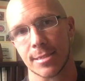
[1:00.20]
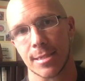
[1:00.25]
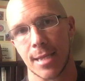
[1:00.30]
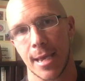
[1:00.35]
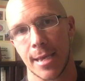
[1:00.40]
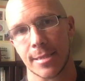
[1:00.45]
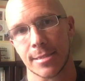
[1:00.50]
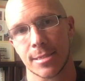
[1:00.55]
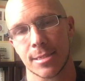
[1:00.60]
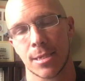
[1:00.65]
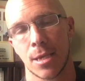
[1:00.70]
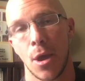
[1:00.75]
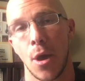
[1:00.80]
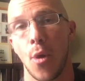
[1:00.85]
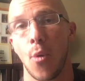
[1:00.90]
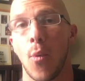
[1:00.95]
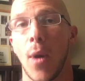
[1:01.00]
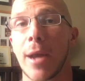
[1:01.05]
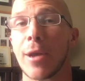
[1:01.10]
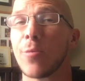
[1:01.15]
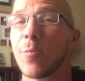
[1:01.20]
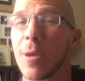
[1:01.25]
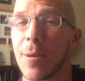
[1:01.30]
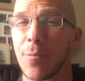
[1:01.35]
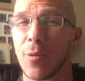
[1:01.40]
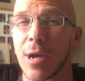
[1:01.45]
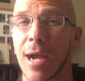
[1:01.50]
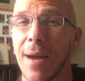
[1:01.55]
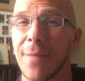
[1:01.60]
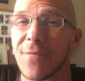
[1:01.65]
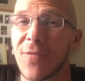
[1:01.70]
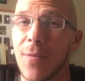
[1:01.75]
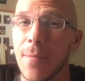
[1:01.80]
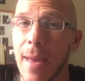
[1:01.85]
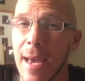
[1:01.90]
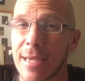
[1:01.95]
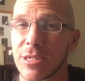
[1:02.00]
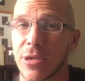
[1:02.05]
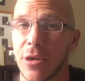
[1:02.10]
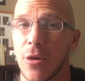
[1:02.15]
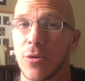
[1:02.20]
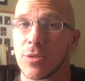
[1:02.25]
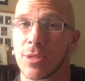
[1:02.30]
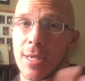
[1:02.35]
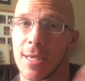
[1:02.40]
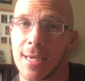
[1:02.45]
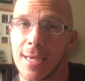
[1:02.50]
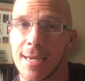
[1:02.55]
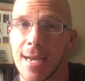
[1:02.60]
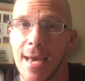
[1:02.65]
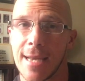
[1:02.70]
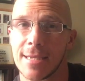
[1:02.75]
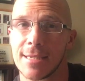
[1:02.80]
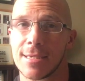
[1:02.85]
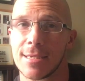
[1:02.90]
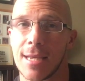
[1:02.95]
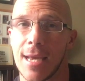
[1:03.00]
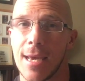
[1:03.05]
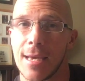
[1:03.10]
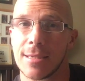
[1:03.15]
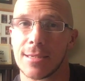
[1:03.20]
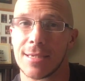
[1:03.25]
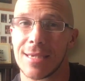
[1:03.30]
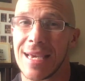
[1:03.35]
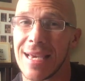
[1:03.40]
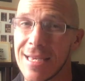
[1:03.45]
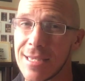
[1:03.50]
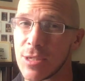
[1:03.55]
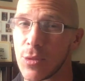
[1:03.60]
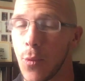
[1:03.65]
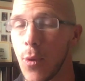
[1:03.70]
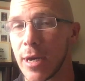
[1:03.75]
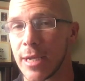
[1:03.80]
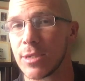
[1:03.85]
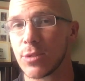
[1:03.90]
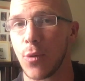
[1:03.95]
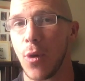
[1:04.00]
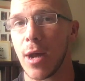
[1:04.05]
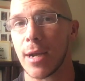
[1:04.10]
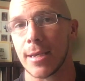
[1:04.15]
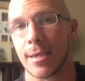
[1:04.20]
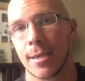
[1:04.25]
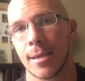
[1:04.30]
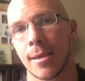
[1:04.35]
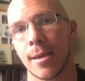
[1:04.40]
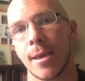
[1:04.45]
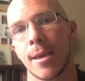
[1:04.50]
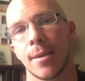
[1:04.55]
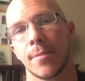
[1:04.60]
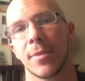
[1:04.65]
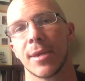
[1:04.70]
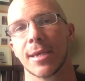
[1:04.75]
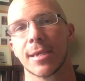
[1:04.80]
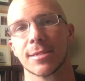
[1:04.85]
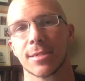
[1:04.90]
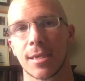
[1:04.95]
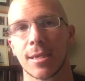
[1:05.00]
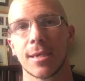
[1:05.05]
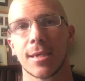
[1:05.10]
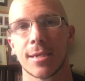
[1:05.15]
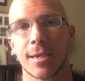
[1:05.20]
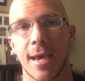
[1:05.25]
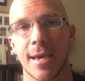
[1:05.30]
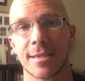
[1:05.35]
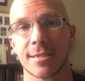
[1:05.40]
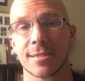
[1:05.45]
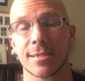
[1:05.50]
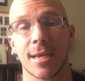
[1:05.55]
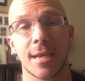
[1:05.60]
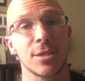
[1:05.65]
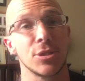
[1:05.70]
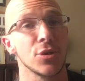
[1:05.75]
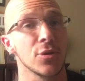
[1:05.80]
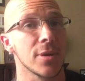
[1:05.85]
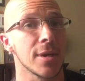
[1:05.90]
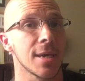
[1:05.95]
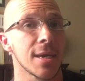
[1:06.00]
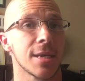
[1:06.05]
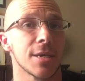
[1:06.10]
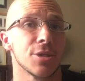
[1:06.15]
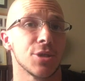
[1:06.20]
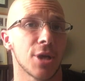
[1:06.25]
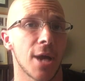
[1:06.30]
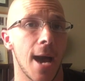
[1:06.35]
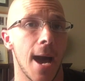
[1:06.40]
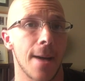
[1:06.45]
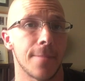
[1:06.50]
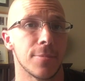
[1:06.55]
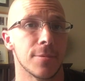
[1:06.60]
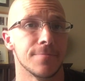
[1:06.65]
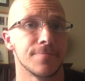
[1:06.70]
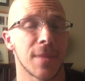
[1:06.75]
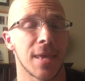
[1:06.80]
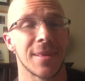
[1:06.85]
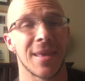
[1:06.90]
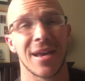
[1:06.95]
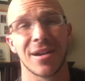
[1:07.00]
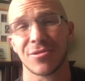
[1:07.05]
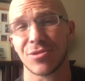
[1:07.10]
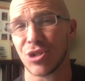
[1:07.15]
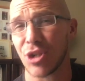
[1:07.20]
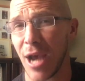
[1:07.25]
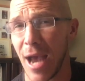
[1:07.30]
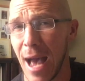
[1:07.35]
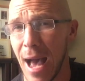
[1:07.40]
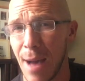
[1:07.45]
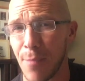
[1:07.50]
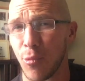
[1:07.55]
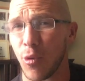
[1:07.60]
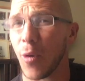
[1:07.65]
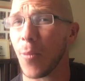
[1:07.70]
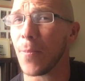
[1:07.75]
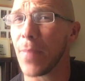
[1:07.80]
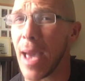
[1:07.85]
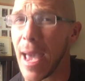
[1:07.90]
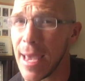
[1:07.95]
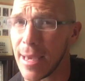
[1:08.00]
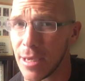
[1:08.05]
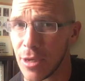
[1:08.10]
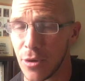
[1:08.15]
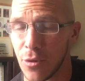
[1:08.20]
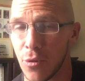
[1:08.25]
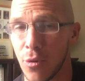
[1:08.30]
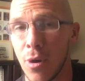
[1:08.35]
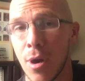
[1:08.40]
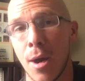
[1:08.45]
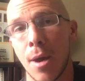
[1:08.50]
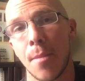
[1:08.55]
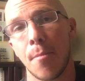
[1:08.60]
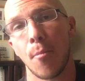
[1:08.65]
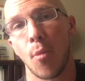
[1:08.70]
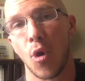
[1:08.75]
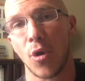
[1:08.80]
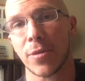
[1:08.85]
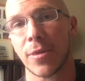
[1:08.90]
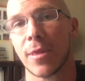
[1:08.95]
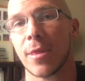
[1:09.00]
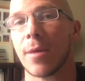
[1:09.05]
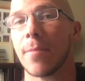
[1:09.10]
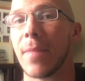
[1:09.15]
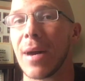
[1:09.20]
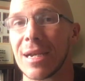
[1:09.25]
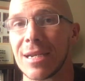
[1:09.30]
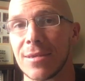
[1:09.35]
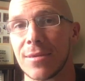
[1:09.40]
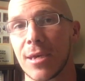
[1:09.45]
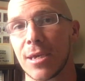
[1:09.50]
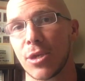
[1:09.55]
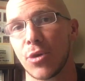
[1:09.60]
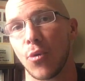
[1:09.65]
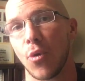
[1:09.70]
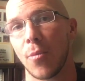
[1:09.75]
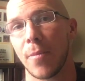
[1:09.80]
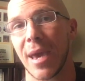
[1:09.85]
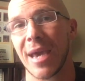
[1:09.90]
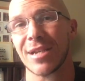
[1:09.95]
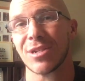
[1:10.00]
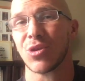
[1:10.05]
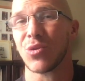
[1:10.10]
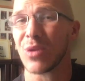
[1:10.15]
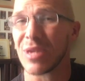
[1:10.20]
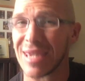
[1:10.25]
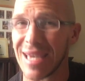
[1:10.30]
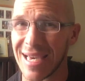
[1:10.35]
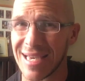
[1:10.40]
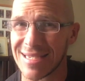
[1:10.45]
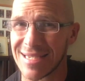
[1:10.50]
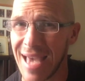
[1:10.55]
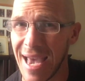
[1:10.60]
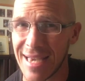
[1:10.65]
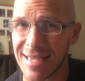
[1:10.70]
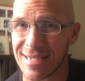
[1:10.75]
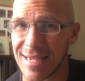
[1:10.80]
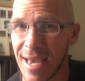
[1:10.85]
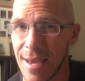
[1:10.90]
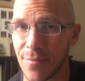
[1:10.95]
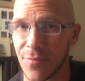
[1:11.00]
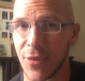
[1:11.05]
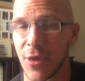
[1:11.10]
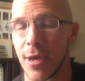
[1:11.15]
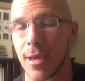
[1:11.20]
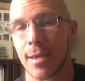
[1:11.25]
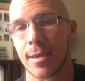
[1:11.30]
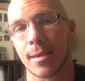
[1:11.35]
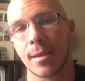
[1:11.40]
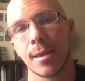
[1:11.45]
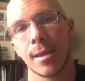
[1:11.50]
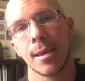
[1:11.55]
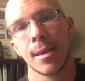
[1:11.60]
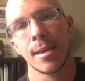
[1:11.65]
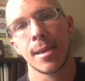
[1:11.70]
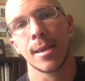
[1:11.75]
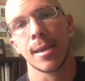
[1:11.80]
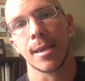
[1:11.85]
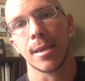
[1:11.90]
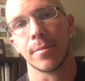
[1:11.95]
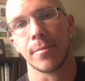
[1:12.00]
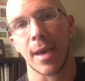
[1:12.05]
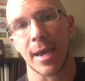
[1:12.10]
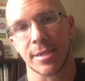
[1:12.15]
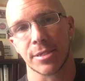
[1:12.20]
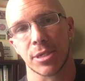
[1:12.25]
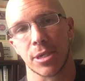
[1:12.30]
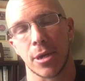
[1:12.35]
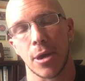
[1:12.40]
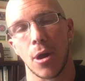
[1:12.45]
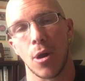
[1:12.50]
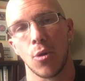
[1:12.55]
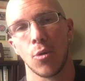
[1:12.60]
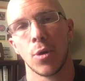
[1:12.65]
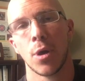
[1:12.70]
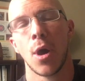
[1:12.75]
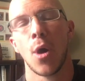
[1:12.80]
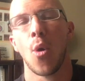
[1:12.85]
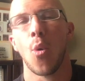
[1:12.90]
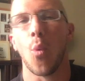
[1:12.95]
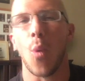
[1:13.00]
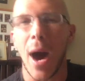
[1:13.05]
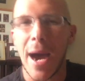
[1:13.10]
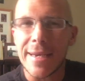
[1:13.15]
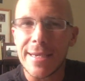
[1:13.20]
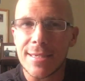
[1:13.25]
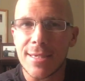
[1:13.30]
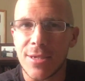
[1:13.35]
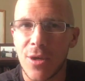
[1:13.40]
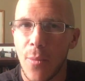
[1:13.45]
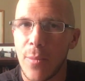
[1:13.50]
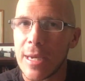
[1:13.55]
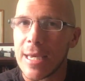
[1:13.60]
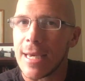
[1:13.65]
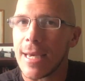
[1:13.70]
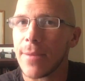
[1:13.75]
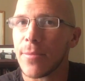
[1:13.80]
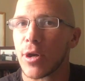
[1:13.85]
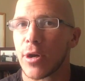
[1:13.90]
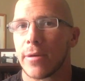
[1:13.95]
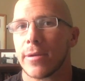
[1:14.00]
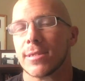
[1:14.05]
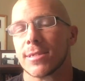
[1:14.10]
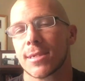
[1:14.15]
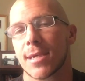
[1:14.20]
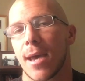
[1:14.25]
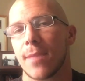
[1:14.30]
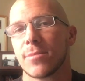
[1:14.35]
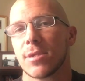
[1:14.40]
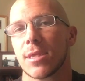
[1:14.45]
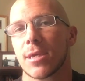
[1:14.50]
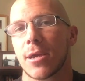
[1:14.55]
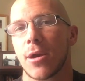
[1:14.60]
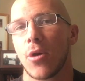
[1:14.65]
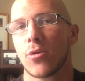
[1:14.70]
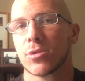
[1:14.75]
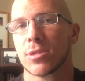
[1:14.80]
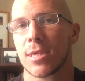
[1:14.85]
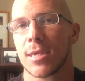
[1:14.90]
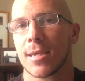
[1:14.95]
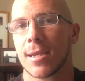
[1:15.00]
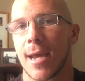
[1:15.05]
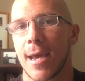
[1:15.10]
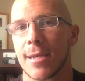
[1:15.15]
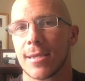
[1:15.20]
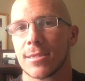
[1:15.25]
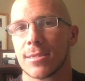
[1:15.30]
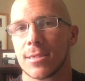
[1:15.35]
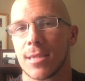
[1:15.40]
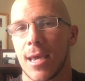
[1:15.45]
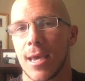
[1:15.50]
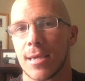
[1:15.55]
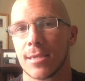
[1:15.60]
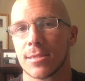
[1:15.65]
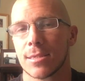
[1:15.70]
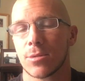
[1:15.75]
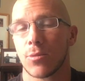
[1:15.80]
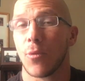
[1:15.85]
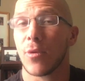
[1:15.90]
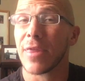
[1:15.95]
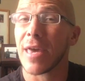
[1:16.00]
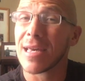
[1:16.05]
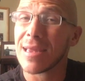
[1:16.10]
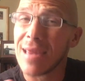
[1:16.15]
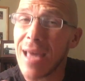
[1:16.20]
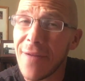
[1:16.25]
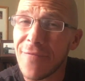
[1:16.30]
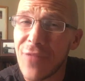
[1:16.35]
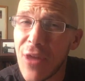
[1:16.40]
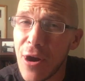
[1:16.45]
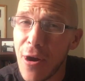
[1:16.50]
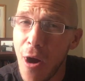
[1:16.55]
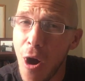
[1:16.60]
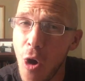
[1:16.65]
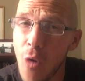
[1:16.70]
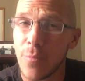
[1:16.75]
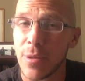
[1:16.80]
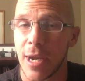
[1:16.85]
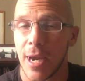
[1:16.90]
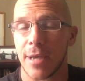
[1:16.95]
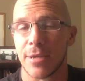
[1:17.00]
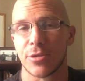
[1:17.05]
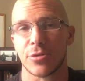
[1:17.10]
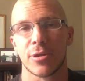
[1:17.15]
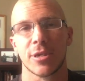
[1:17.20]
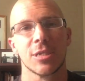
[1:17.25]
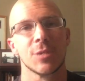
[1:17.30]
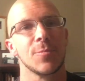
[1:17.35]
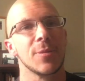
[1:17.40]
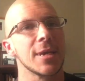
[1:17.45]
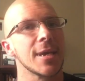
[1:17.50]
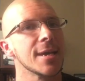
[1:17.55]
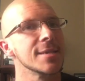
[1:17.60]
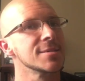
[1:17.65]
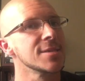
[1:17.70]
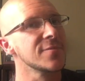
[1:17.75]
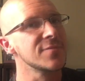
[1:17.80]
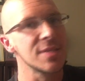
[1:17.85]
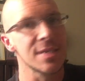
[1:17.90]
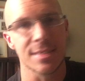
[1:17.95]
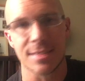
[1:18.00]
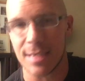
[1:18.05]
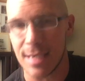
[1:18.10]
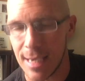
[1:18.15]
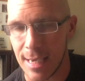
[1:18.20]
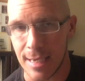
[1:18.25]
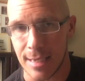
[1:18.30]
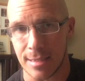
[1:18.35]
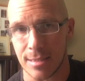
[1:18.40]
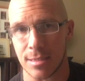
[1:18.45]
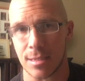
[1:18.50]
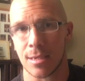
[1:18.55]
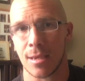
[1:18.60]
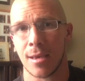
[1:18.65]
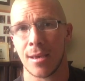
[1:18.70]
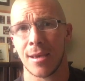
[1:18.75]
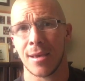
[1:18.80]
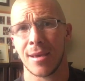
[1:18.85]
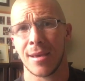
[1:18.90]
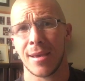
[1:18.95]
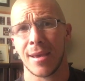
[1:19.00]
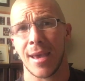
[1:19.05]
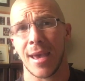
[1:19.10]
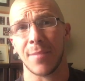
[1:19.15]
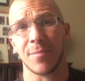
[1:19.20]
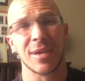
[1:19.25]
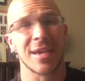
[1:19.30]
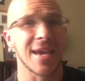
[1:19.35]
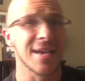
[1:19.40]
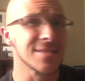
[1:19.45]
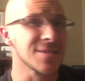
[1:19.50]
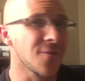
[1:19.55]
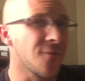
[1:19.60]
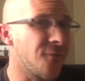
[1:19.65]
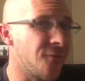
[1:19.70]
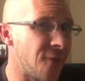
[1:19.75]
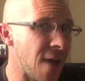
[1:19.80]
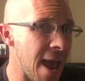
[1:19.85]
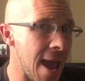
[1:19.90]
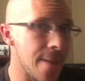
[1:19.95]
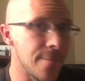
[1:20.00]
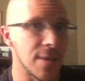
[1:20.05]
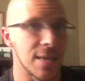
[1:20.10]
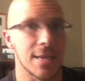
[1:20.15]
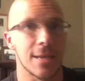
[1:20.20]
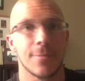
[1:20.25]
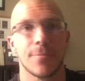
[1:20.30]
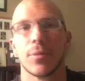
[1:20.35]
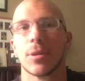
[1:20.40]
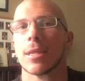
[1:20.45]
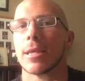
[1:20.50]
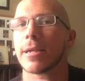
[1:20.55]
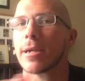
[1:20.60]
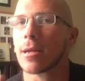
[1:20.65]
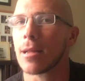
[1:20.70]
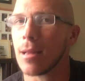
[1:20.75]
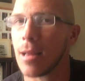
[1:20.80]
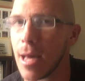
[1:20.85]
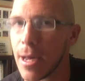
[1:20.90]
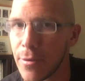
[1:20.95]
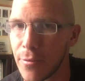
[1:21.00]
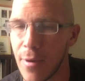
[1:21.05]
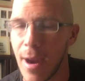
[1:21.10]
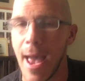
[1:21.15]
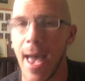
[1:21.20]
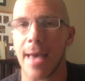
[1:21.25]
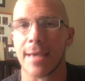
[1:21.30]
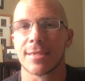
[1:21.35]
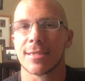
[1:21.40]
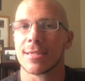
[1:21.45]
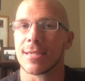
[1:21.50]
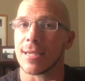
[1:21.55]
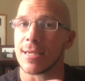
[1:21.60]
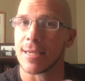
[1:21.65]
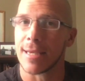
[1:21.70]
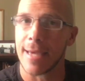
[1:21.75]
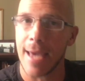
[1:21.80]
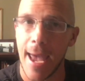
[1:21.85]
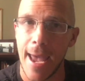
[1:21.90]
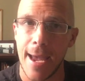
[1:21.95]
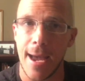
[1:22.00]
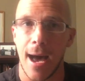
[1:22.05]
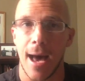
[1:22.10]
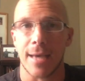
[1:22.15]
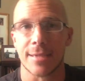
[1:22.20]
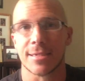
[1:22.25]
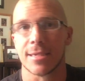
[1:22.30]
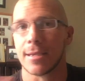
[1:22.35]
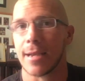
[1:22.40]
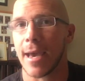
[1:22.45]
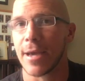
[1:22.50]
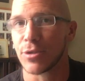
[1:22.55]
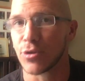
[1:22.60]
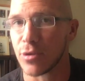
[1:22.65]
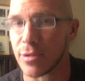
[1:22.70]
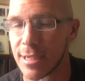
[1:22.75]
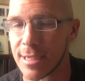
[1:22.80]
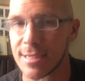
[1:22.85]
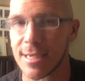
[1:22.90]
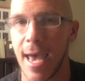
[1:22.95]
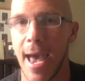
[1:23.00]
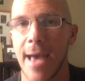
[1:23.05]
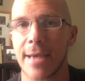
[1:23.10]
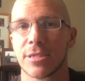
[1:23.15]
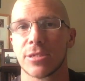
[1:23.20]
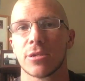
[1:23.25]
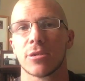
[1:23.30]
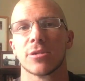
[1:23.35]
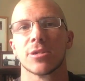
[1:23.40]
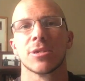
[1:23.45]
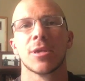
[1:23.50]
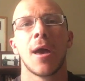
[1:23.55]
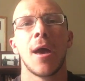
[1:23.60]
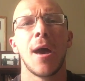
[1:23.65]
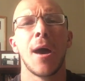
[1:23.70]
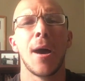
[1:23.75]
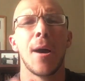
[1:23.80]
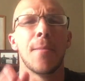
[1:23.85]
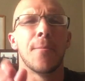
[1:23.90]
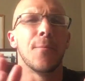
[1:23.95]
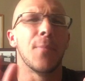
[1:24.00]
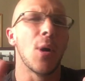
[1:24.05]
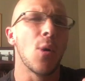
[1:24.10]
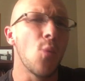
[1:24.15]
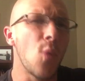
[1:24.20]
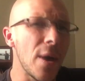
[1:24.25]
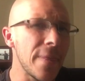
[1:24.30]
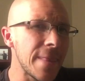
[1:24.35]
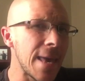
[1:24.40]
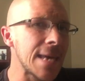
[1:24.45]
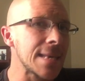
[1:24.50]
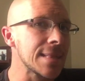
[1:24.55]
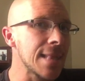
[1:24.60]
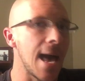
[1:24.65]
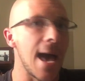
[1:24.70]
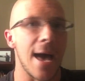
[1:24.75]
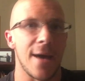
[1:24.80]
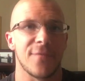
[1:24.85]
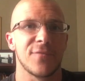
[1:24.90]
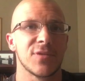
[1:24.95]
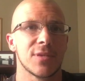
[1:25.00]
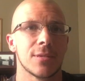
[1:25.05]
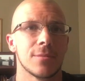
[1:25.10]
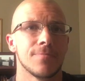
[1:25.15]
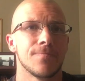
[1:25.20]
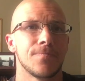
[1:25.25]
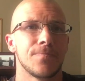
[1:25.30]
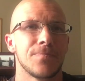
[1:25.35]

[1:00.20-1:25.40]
States. Why do people come from Mexico to the United States in 2020? Because in the United States, you can get a job, and that job will pay you more than the money that you will make doing the exact same thing in Mexico. Why did so many immigrants come to the coast of the United States? Well, they left their home countries because of disease and because of famine and political unrest and chaos and natural disasters. But when they left,